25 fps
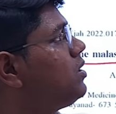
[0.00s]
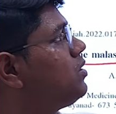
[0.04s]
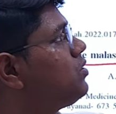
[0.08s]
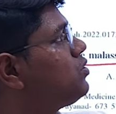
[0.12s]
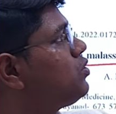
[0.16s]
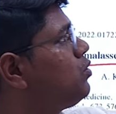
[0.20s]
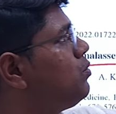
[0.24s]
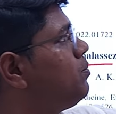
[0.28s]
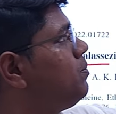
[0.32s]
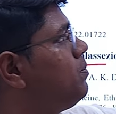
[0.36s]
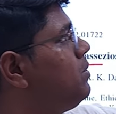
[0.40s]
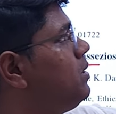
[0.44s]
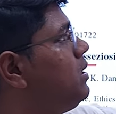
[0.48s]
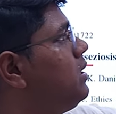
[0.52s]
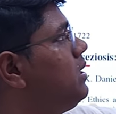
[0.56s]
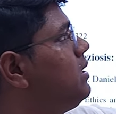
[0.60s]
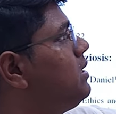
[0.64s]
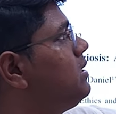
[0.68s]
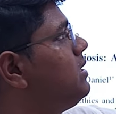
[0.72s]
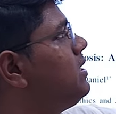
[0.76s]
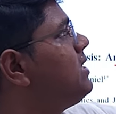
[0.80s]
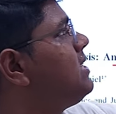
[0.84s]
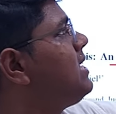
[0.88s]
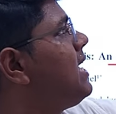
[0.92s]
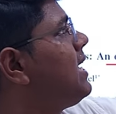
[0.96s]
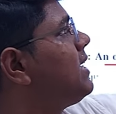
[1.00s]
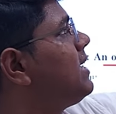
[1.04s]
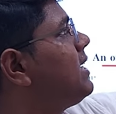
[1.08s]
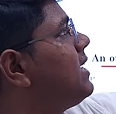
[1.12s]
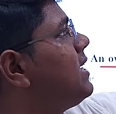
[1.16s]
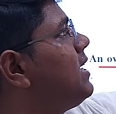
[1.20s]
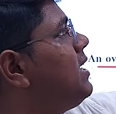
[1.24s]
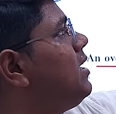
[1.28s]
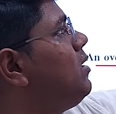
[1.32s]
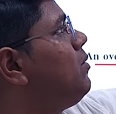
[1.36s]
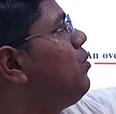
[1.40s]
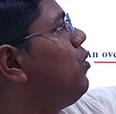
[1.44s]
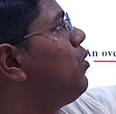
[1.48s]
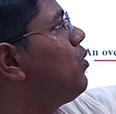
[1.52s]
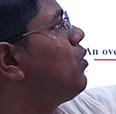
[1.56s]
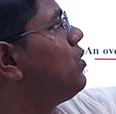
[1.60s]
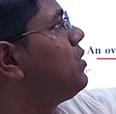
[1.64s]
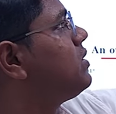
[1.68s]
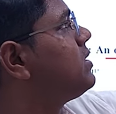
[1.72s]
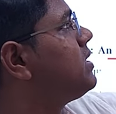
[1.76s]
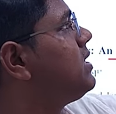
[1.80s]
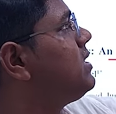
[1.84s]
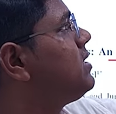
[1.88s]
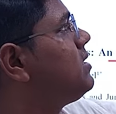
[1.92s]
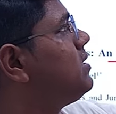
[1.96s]
So this article
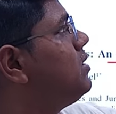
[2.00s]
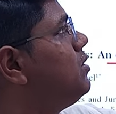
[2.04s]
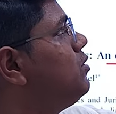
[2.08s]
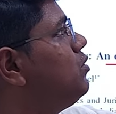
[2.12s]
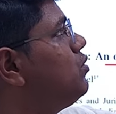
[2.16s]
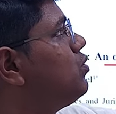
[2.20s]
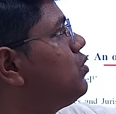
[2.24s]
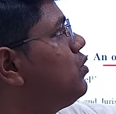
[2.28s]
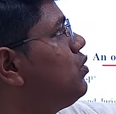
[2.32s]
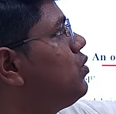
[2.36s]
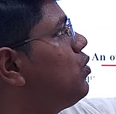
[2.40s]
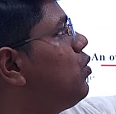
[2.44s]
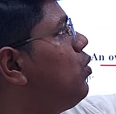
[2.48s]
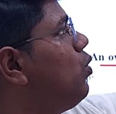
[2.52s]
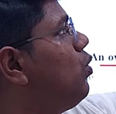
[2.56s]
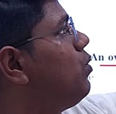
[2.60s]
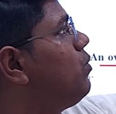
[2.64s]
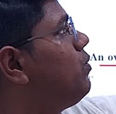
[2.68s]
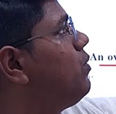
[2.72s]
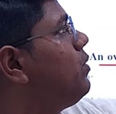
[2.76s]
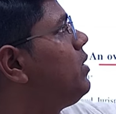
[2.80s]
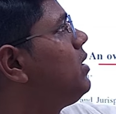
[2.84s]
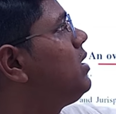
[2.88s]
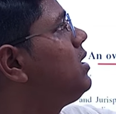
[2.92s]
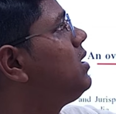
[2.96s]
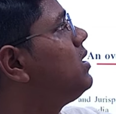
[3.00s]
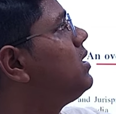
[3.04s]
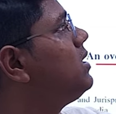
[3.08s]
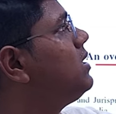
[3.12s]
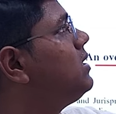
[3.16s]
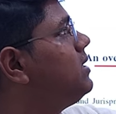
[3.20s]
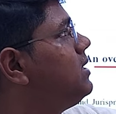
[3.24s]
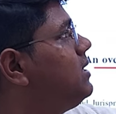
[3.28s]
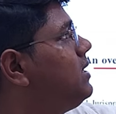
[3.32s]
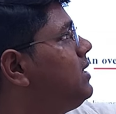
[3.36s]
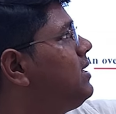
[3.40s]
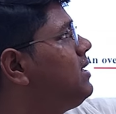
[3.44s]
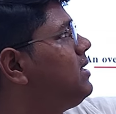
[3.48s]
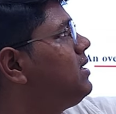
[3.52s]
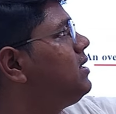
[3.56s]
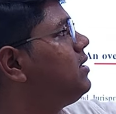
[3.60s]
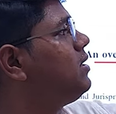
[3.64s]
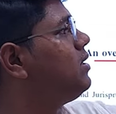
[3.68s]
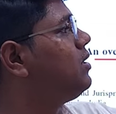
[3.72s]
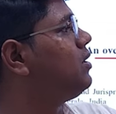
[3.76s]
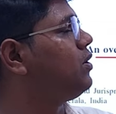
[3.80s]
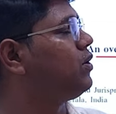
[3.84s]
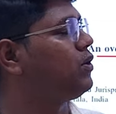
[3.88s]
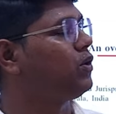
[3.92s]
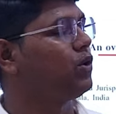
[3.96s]
focuses, you should go for the
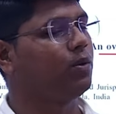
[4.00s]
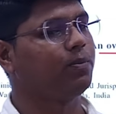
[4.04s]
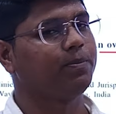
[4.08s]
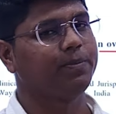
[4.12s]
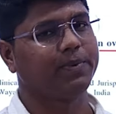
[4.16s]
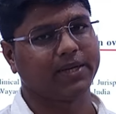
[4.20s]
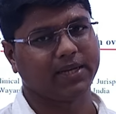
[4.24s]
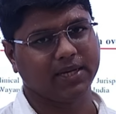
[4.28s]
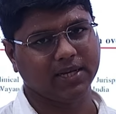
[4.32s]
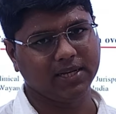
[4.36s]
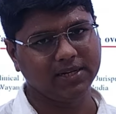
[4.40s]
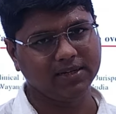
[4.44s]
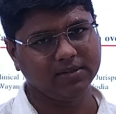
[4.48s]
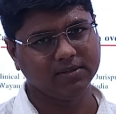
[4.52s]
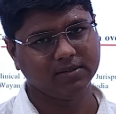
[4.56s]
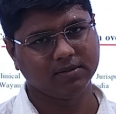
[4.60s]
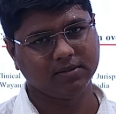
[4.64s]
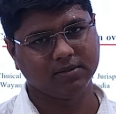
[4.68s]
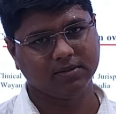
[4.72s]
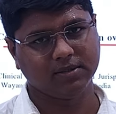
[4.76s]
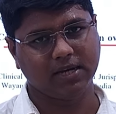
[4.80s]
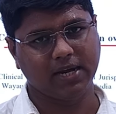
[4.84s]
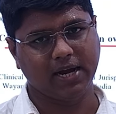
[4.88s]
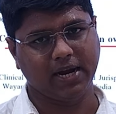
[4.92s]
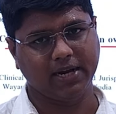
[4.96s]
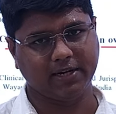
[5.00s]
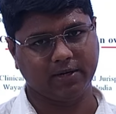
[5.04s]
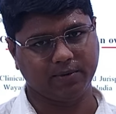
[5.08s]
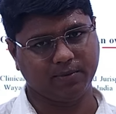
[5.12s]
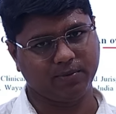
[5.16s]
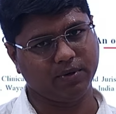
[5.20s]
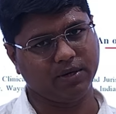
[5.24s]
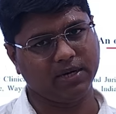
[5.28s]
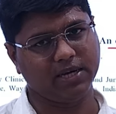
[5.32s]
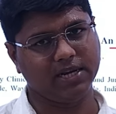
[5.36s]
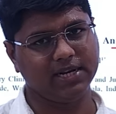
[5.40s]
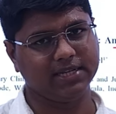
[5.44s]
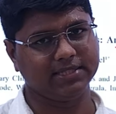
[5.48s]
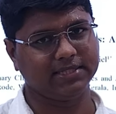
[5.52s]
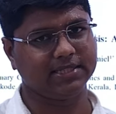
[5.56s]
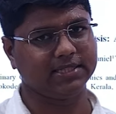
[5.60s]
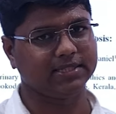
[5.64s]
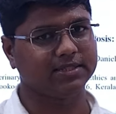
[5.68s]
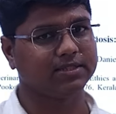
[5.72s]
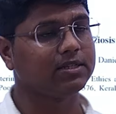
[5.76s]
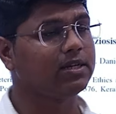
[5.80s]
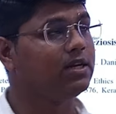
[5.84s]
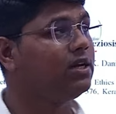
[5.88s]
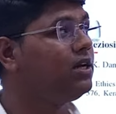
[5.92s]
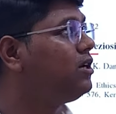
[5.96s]
topical antifungal
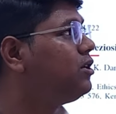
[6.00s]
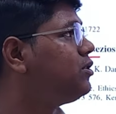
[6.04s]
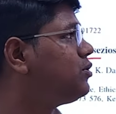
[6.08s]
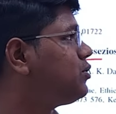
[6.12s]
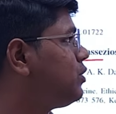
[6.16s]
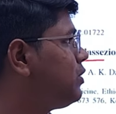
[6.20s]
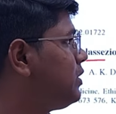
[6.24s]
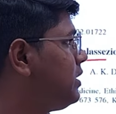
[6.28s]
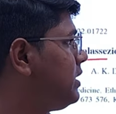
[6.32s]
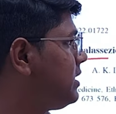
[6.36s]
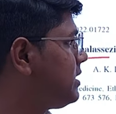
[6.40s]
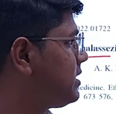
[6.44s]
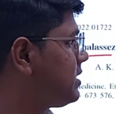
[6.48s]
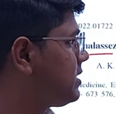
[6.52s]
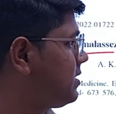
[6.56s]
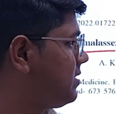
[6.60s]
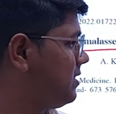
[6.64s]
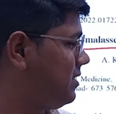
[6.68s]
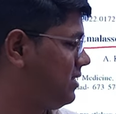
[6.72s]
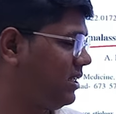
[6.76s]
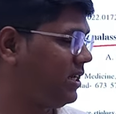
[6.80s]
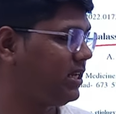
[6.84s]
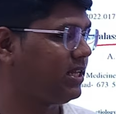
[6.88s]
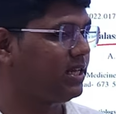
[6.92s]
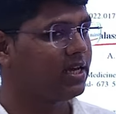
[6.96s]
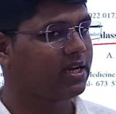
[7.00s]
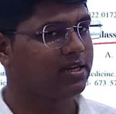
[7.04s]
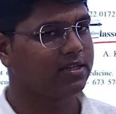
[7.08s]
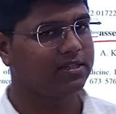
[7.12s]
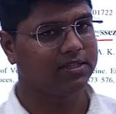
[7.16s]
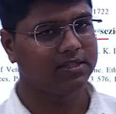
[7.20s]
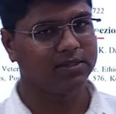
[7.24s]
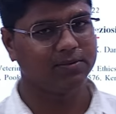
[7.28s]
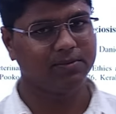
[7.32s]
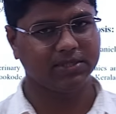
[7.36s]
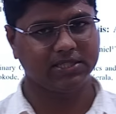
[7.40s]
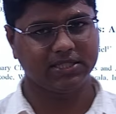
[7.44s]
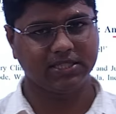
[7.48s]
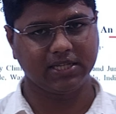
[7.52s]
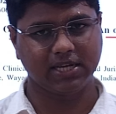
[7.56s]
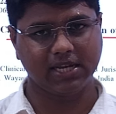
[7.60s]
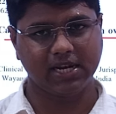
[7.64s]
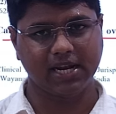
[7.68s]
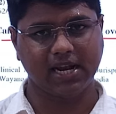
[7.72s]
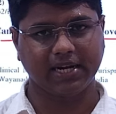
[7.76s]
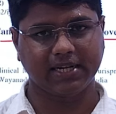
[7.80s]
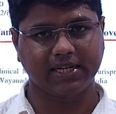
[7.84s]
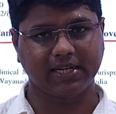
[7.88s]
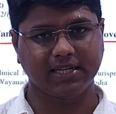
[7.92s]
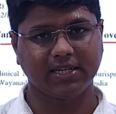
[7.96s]
agents. So these three are the
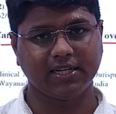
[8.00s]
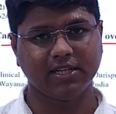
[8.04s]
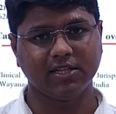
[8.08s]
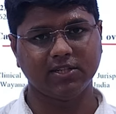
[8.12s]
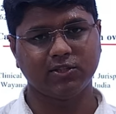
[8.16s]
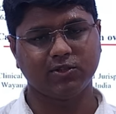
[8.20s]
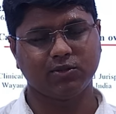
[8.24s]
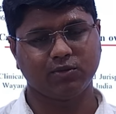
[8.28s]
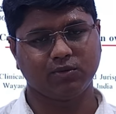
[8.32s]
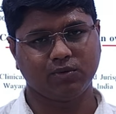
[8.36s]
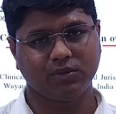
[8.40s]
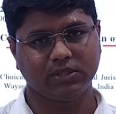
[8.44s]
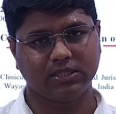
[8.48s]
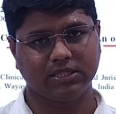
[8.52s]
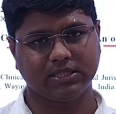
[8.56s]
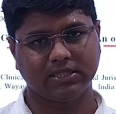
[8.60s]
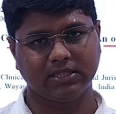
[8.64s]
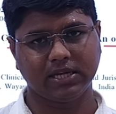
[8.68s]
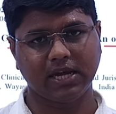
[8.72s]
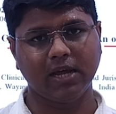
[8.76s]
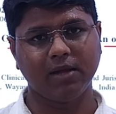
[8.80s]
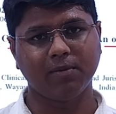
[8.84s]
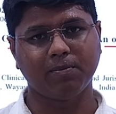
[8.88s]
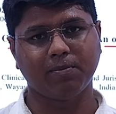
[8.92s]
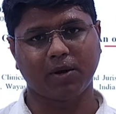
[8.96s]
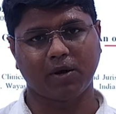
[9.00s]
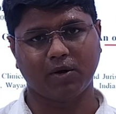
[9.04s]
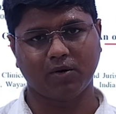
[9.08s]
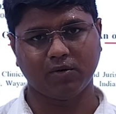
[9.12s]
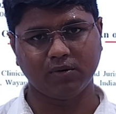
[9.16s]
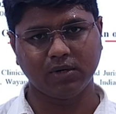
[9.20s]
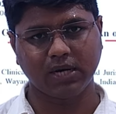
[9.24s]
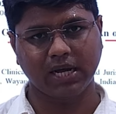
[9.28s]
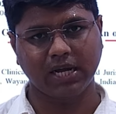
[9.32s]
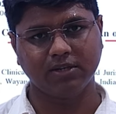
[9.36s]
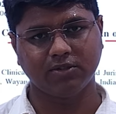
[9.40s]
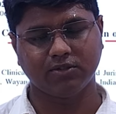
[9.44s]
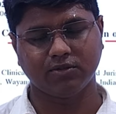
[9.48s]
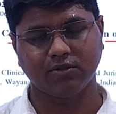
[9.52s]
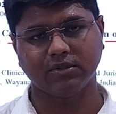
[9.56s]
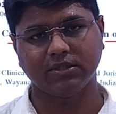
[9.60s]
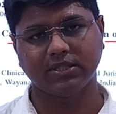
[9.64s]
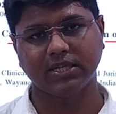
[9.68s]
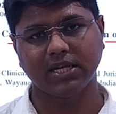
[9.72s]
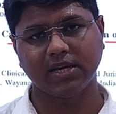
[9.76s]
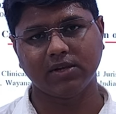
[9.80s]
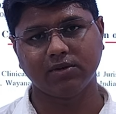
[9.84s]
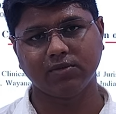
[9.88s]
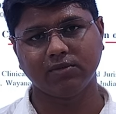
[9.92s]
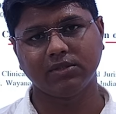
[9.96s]
basical articles which I found. I should
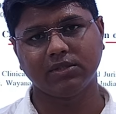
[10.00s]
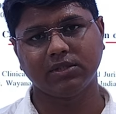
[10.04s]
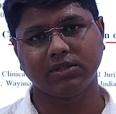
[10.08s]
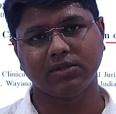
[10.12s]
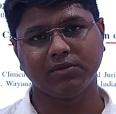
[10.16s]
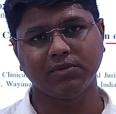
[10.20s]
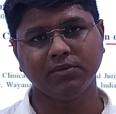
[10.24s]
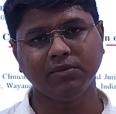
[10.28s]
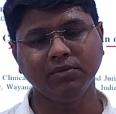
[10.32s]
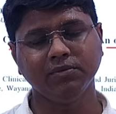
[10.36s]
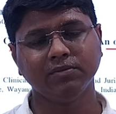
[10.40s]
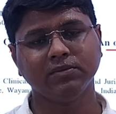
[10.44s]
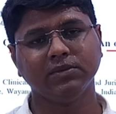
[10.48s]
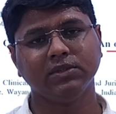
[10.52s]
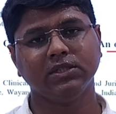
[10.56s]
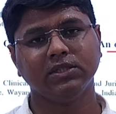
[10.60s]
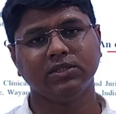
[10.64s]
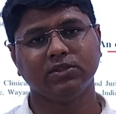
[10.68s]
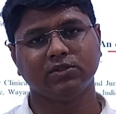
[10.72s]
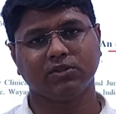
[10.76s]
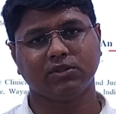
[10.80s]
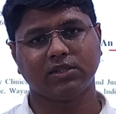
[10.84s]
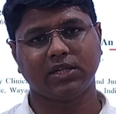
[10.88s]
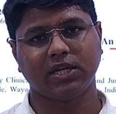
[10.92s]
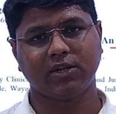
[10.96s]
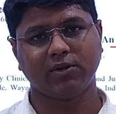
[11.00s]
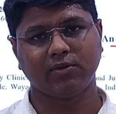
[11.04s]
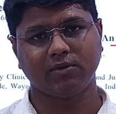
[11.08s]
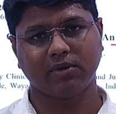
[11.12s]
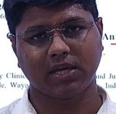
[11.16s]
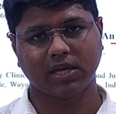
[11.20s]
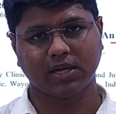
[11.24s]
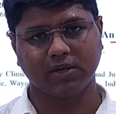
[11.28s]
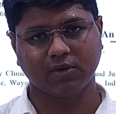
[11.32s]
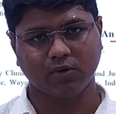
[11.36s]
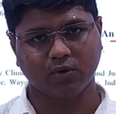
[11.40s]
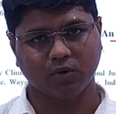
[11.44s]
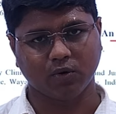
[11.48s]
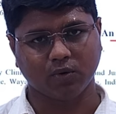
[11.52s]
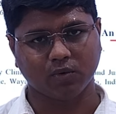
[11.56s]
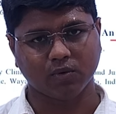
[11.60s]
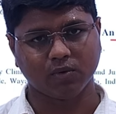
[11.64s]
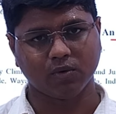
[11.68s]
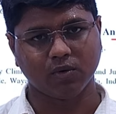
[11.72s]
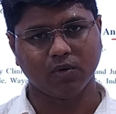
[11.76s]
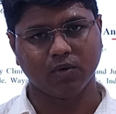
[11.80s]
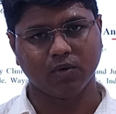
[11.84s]
share with you so that you can know.